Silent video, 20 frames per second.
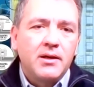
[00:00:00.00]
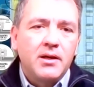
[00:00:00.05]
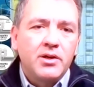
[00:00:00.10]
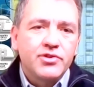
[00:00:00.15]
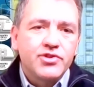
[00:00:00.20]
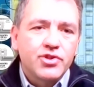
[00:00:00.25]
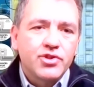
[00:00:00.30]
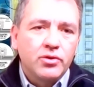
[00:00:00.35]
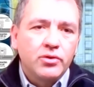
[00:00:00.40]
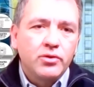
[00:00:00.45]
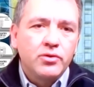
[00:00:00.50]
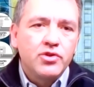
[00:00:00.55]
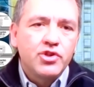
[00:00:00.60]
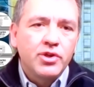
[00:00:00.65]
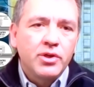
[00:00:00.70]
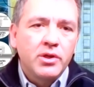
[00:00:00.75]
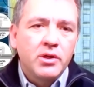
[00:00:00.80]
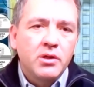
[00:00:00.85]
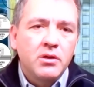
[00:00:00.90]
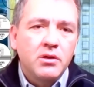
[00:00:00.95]
a
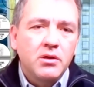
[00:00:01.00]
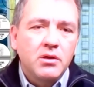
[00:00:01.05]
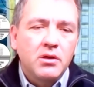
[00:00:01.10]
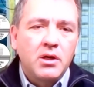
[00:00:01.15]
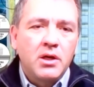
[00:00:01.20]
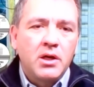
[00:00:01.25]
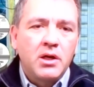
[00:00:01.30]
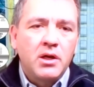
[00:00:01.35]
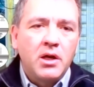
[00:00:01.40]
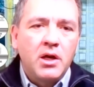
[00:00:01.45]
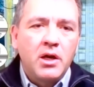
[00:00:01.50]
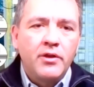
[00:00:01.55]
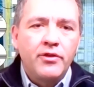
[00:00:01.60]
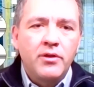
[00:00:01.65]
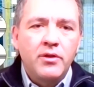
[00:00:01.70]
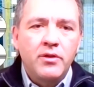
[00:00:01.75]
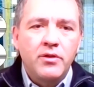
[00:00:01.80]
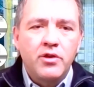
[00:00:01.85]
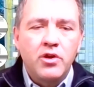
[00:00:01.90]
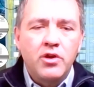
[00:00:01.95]
solution uh,
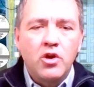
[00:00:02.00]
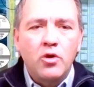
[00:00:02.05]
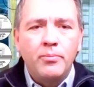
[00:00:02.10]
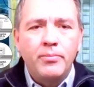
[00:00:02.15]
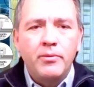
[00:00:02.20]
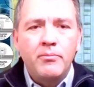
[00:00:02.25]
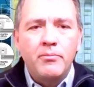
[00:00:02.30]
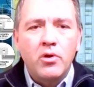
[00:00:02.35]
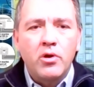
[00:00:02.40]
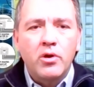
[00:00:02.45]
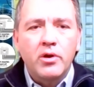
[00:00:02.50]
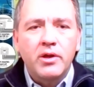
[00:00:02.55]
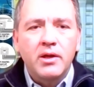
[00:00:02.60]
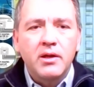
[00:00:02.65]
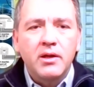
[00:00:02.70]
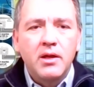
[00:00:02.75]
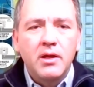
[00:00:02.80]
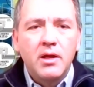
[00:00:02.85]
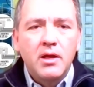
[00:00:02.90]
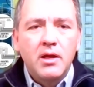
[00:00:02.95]
on the open
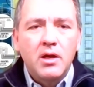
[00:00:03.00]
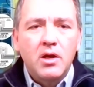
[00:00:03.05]
market,